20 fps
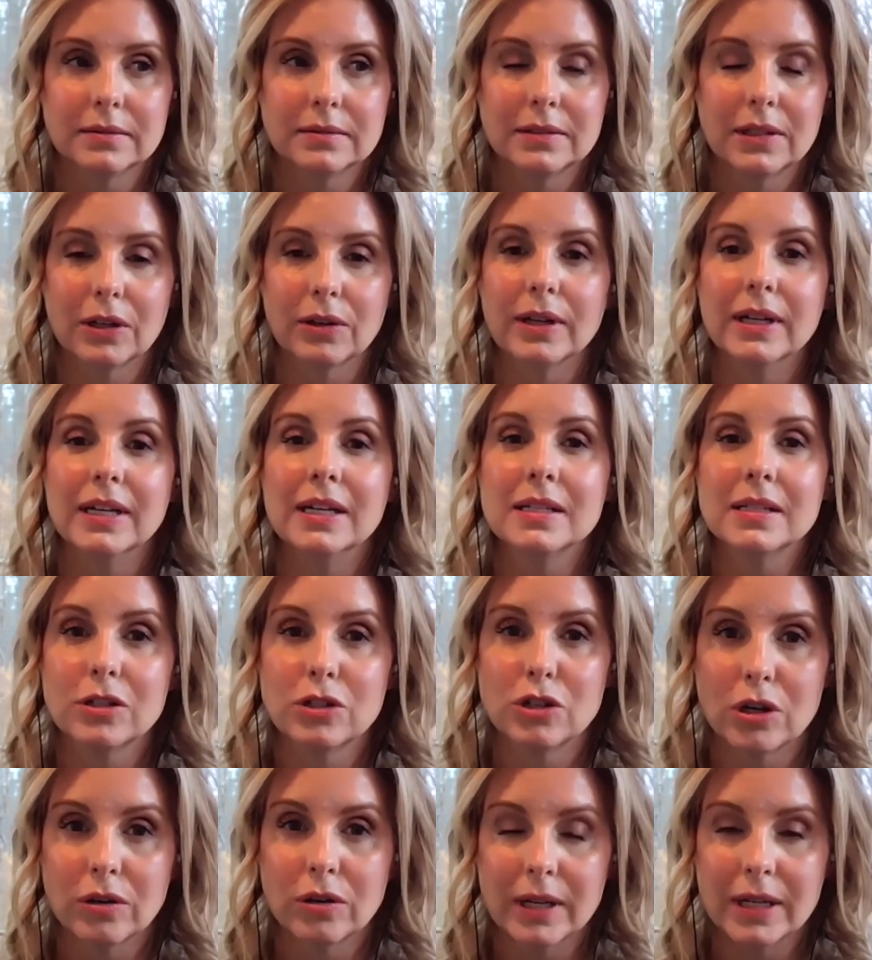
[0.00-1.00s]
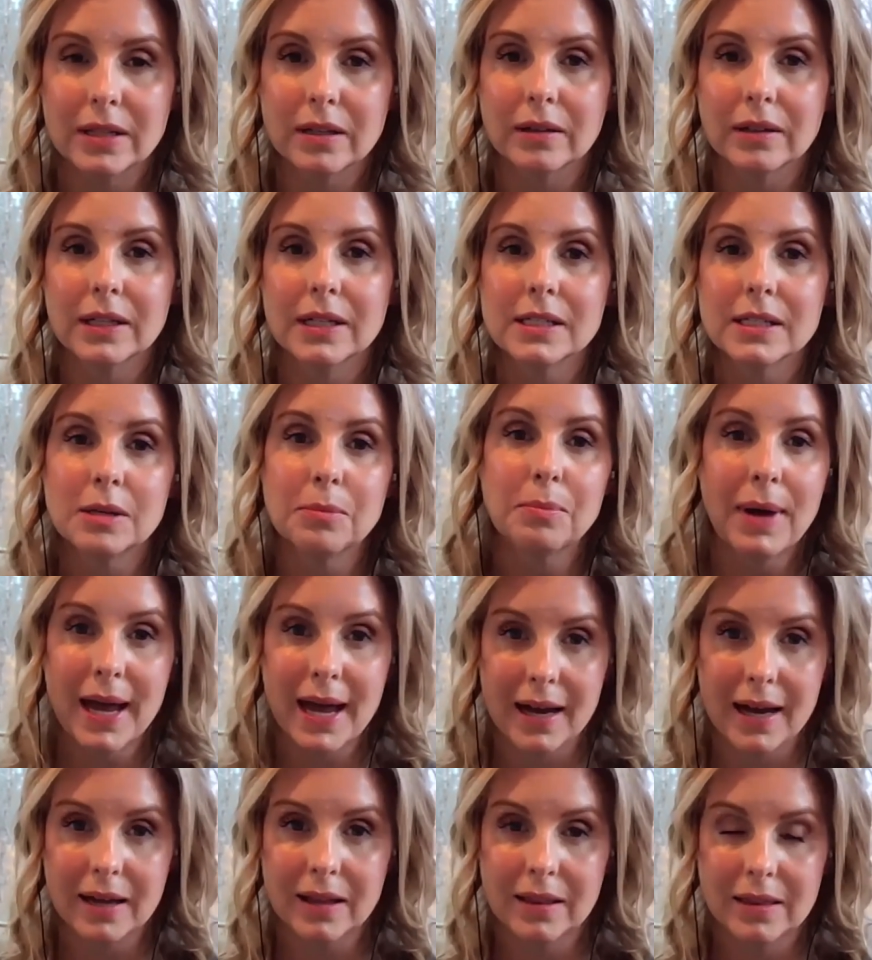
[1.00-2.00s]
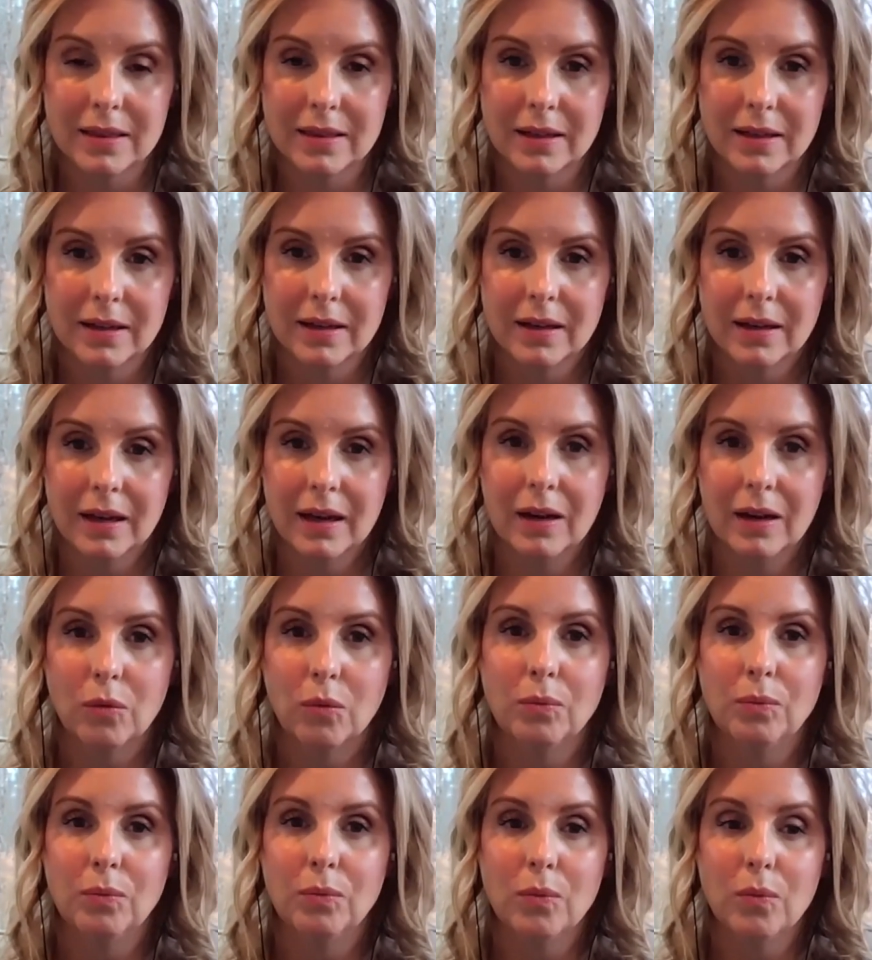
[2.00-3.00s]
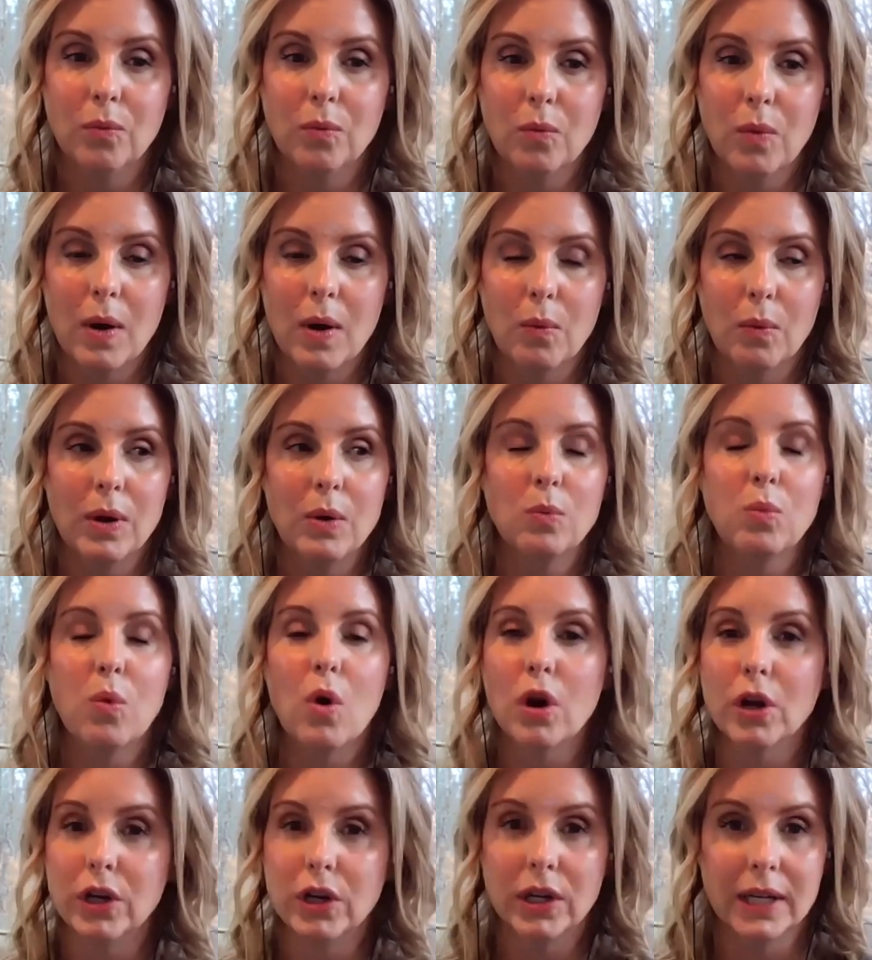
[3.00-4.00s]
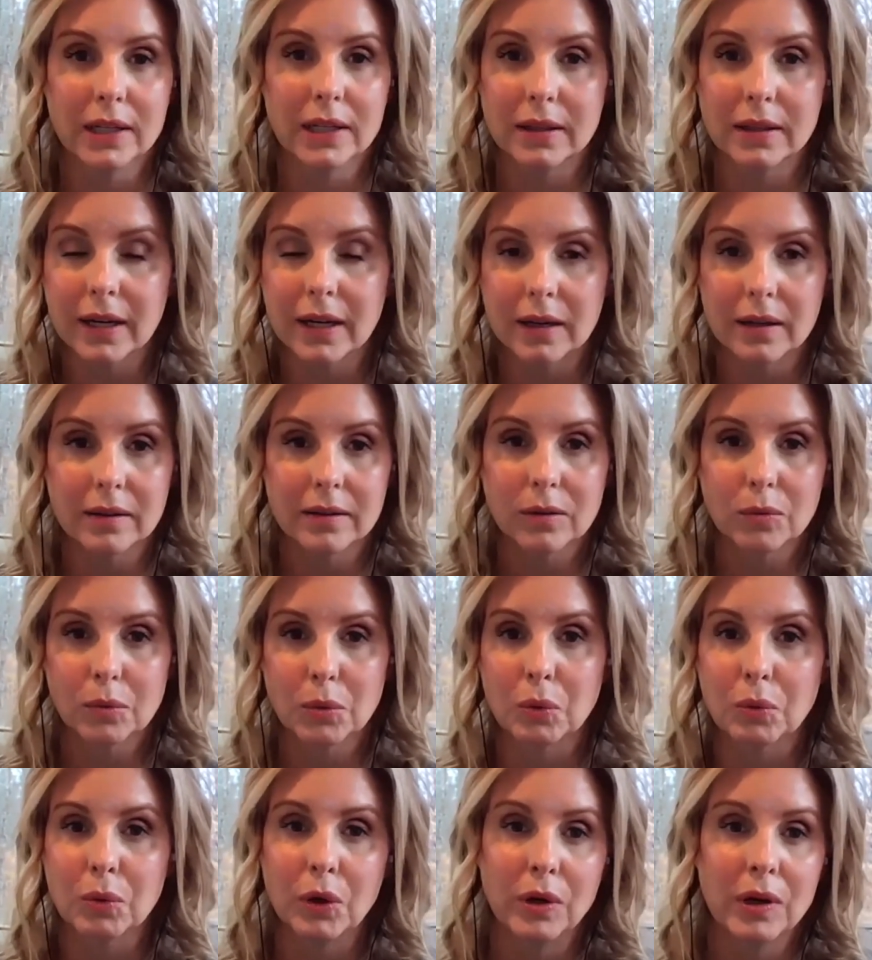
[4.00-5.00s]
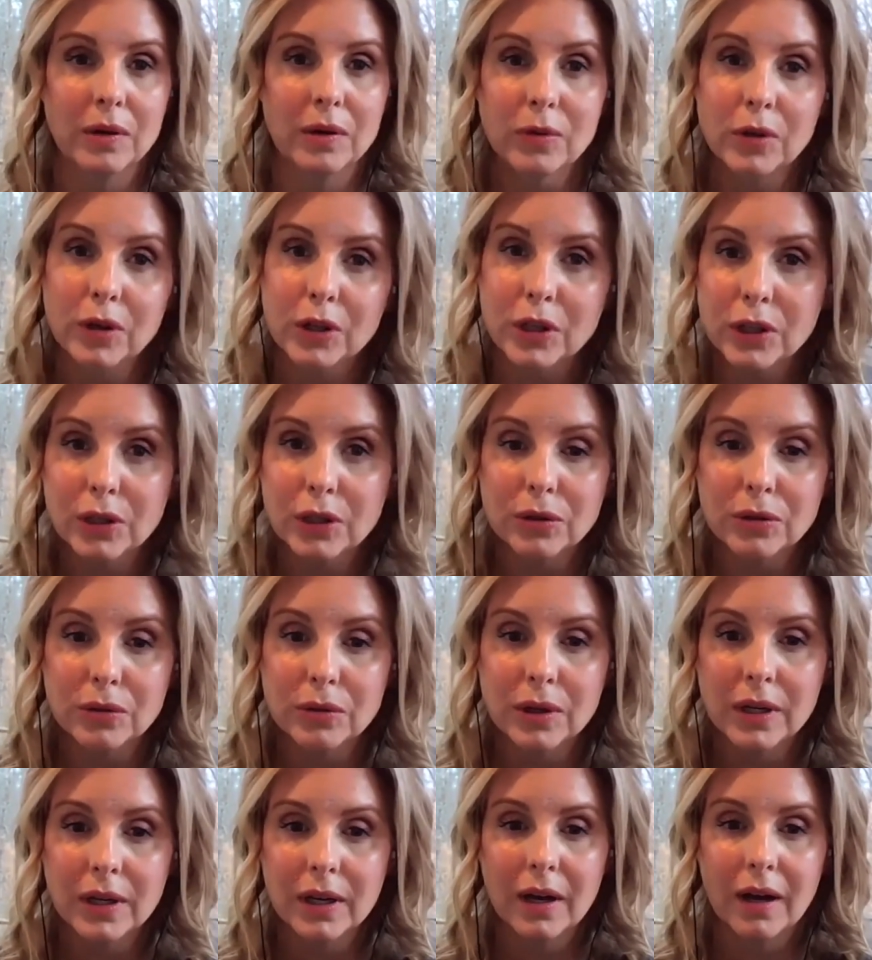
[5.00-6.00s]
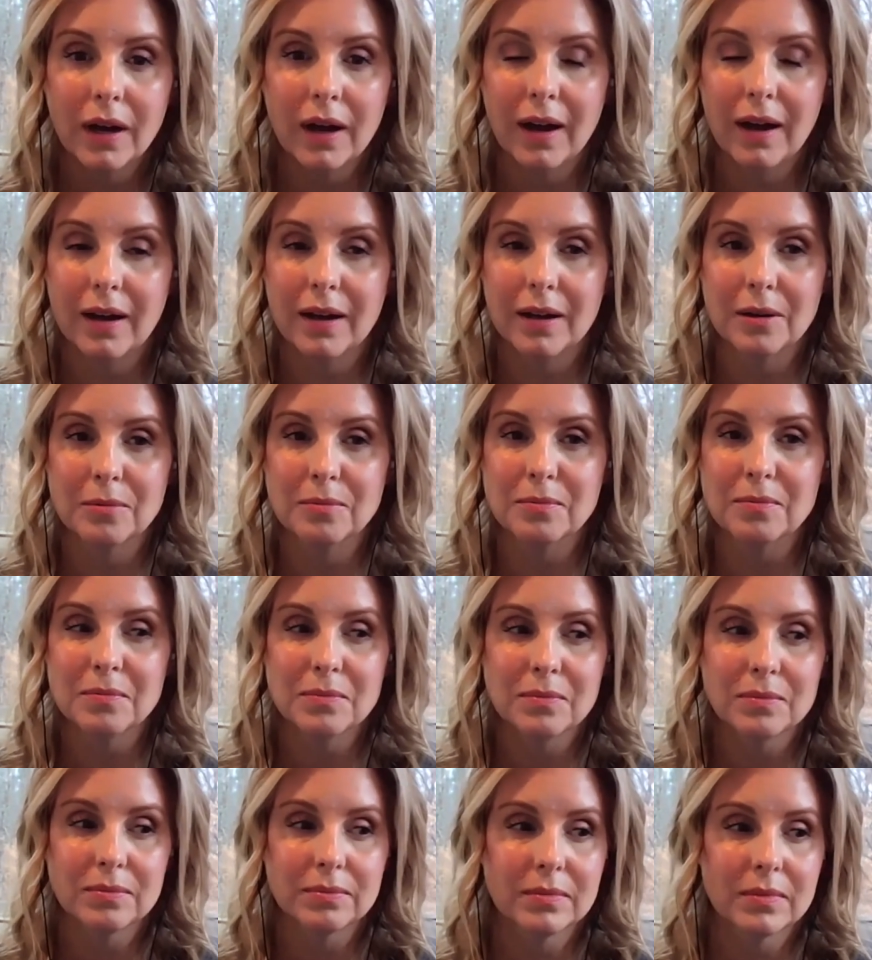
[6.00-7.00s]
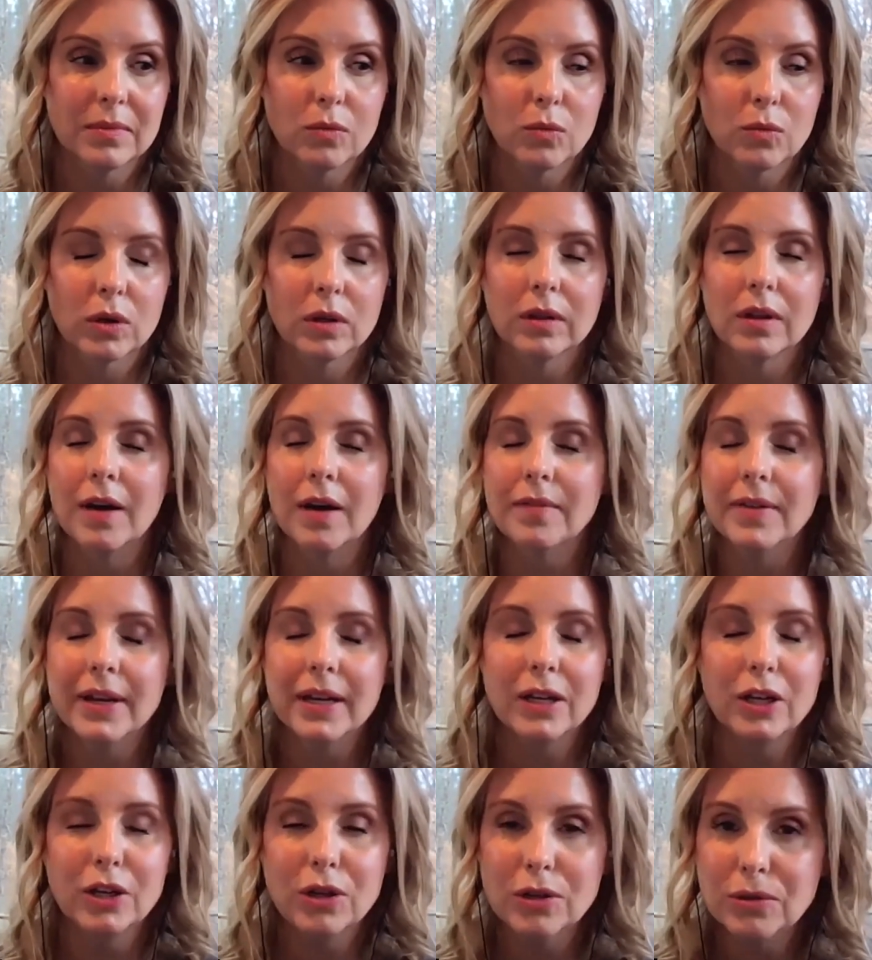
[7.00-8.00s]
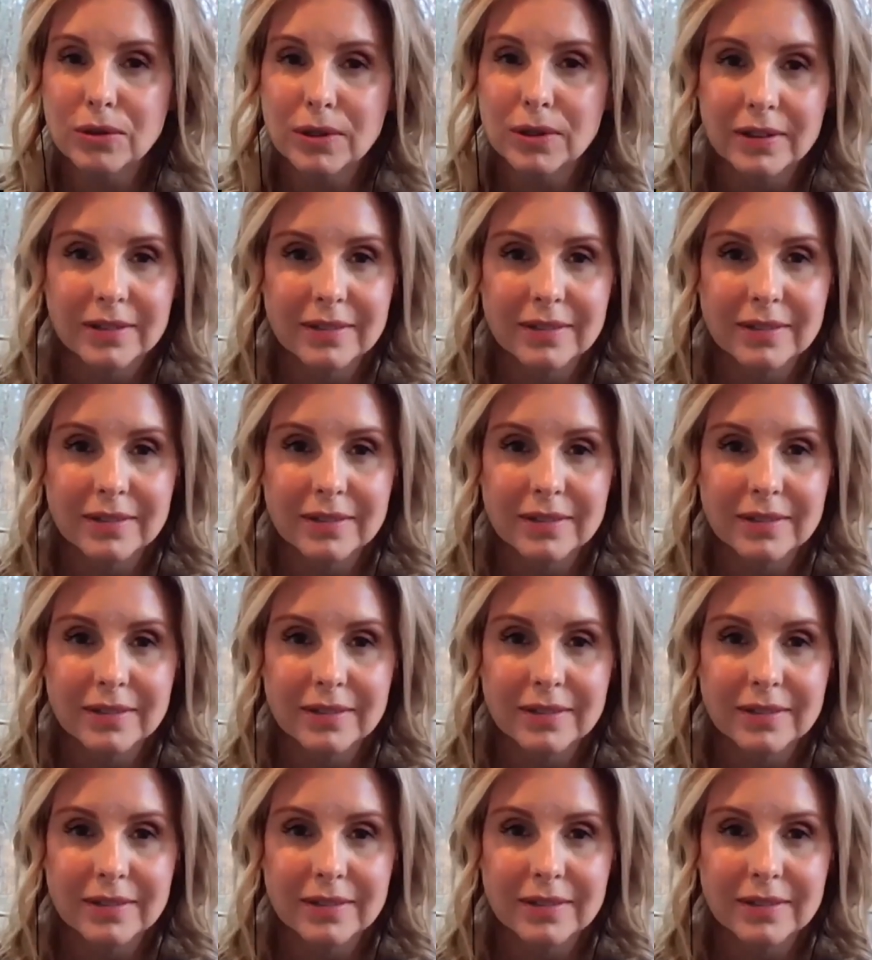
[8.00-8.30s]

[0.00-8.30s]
there is a journey, there is a path, and then we want you to get there. We're rooting for you. Um, we're loving you.